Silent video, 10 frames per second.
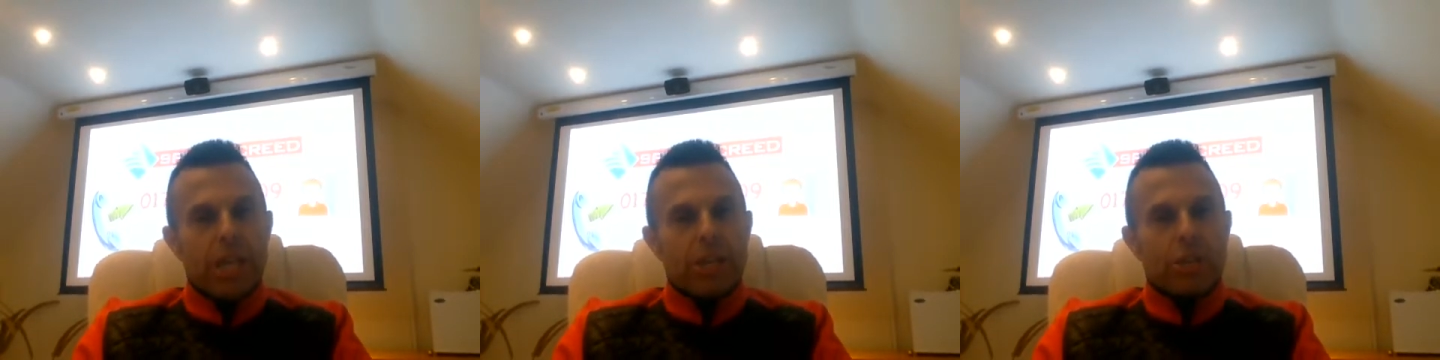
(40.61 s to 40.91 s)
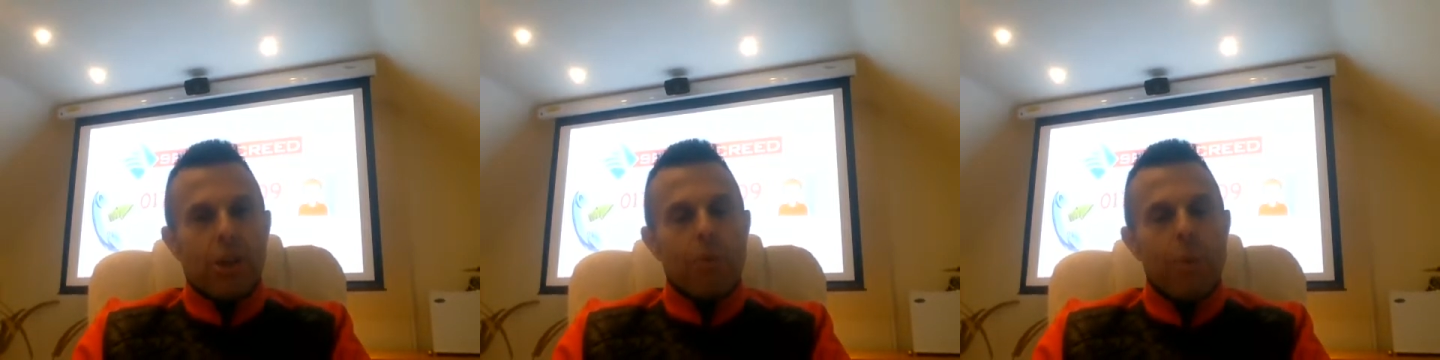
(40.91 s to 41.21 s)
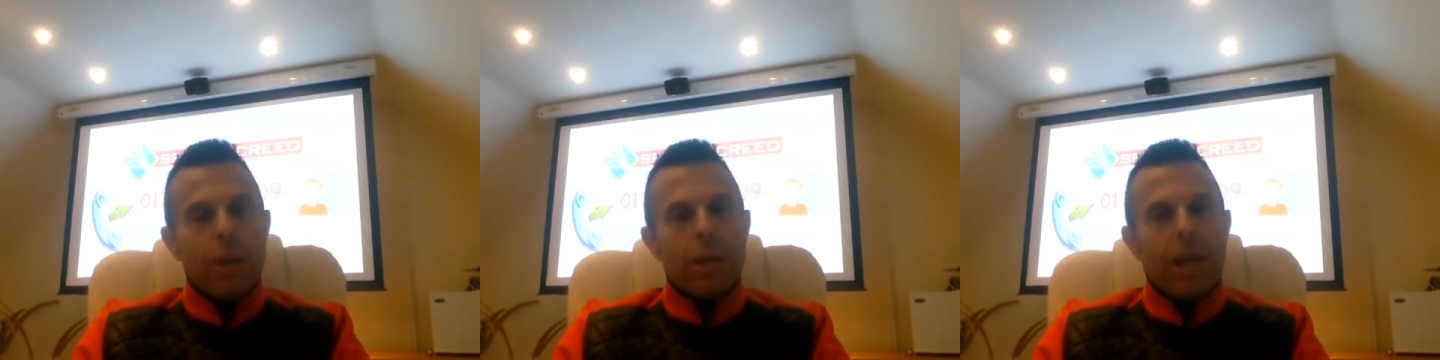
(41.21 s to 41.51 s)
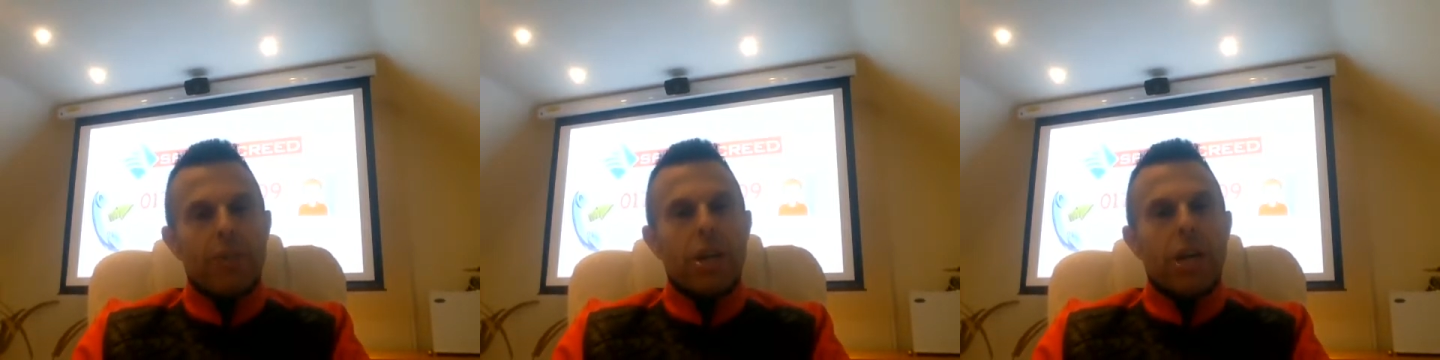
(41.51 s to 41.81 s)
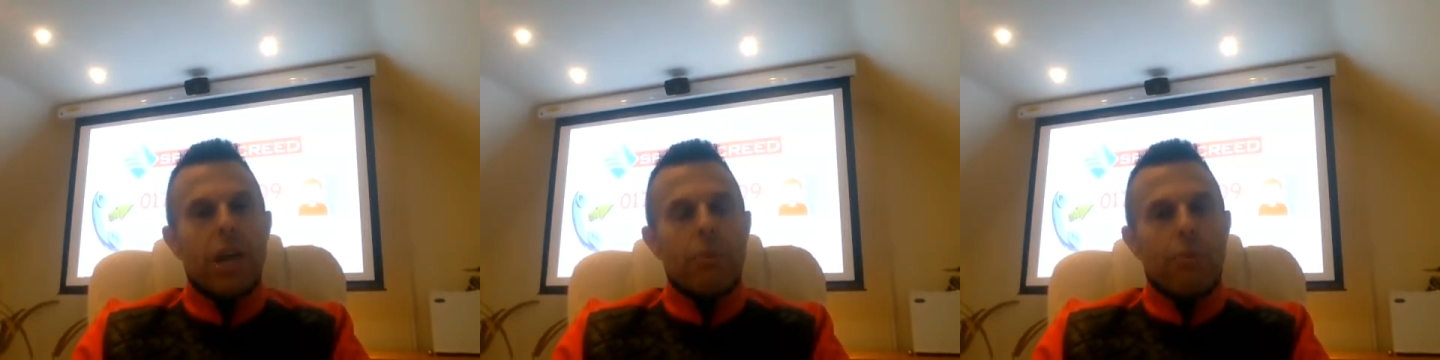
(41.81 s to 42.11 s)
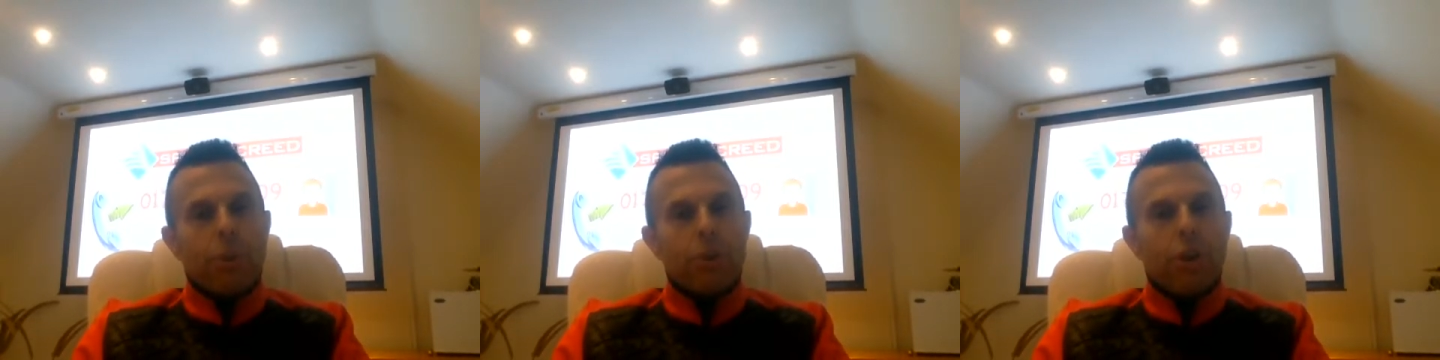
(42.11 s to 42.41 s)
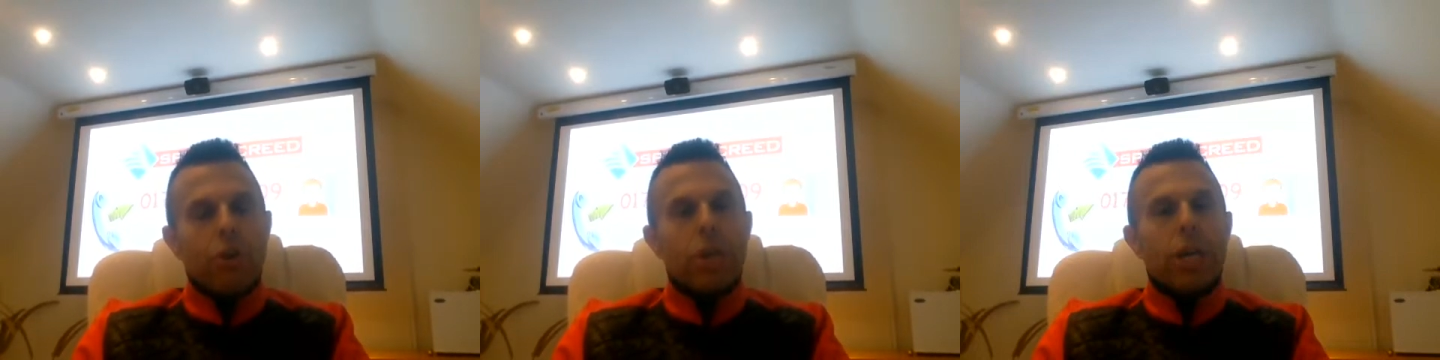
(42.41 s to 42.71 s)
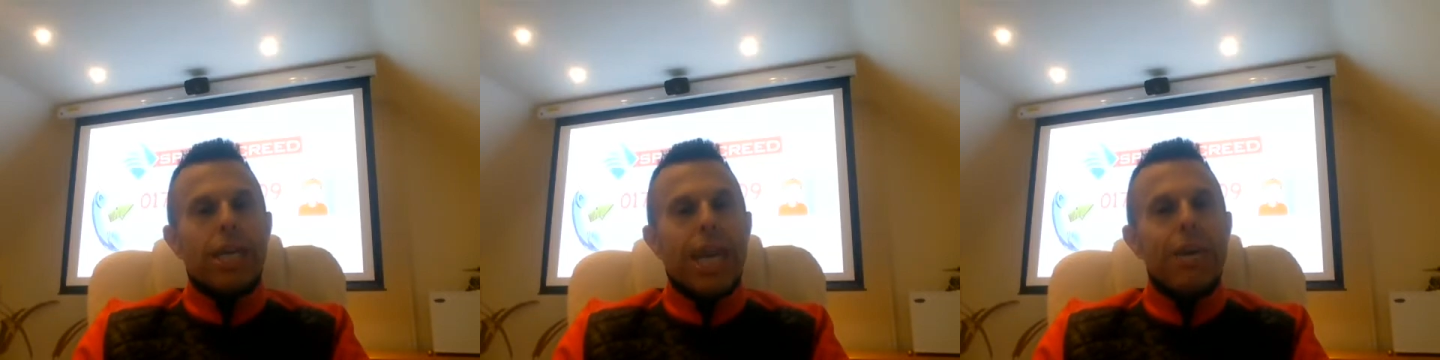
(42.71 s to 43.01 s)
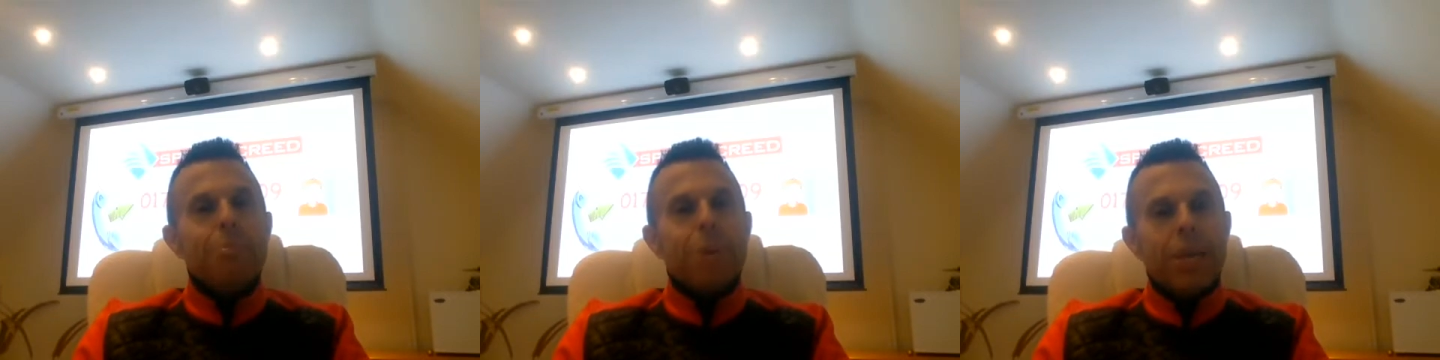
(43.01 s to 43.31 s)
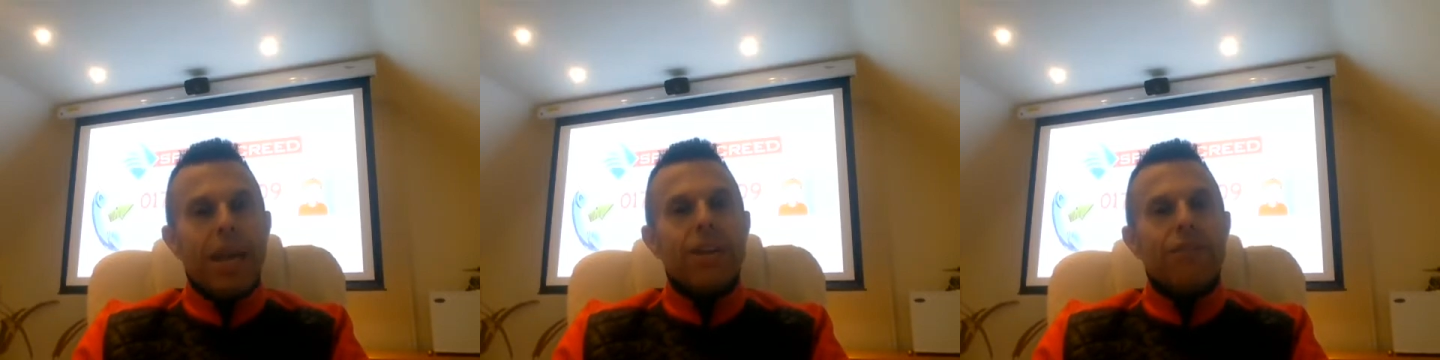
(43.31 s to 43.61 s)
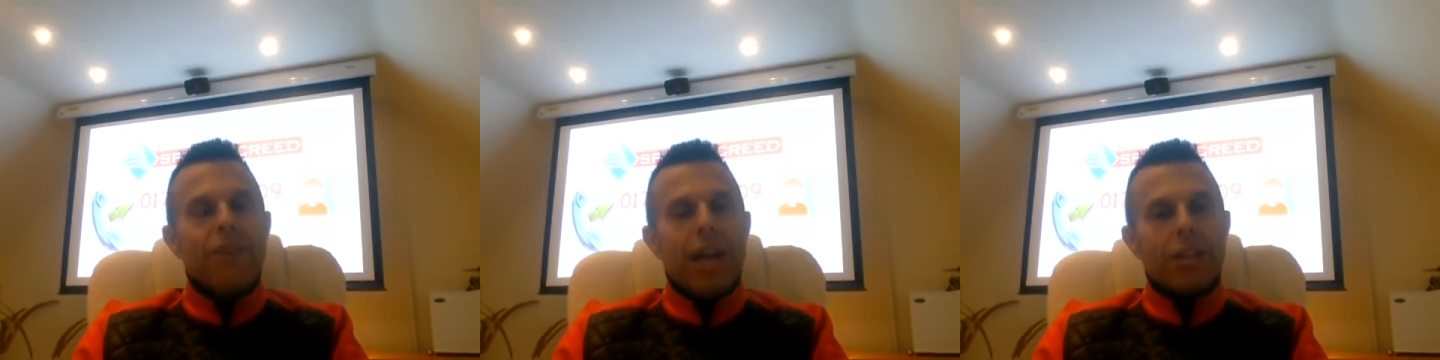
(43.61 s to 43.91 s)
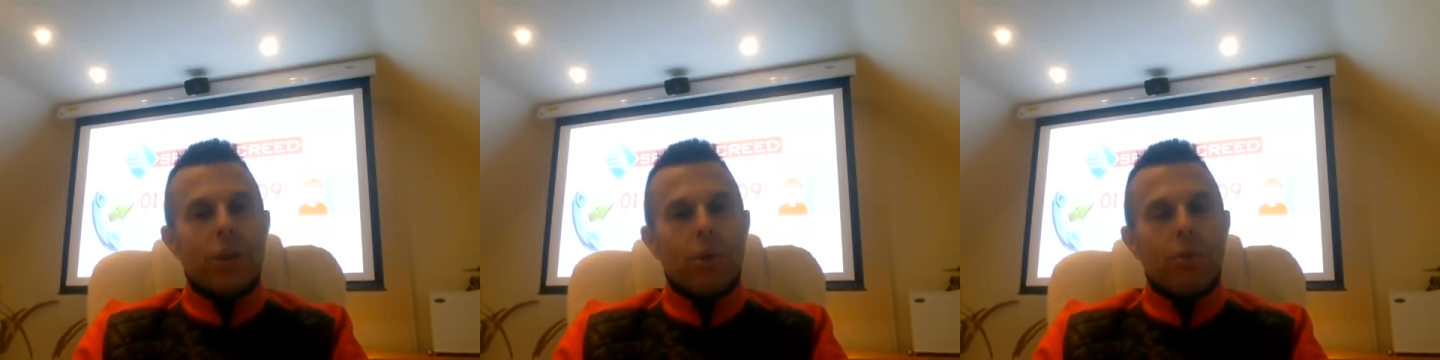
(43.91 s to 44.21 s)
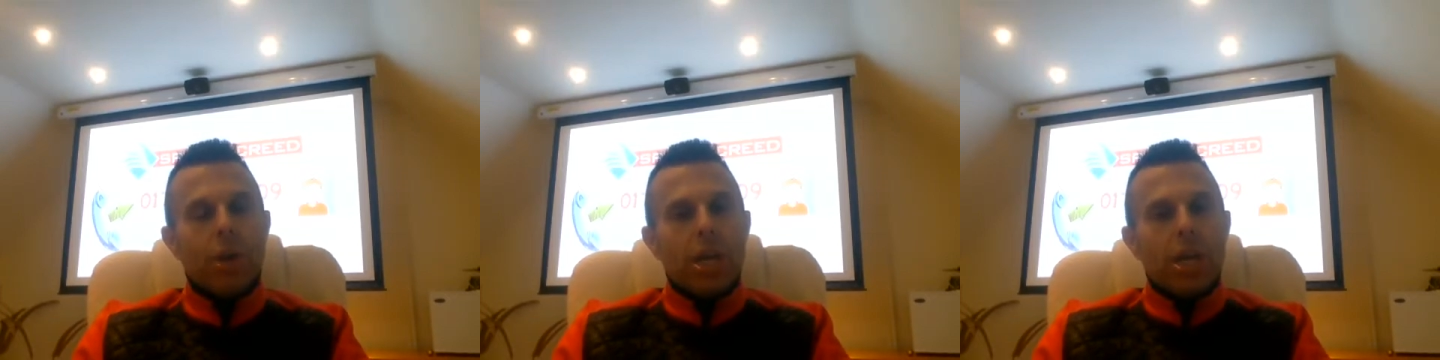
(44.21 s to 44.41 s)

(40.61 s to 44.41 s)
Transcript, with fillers: So it will have a, a, what they call a KPA value.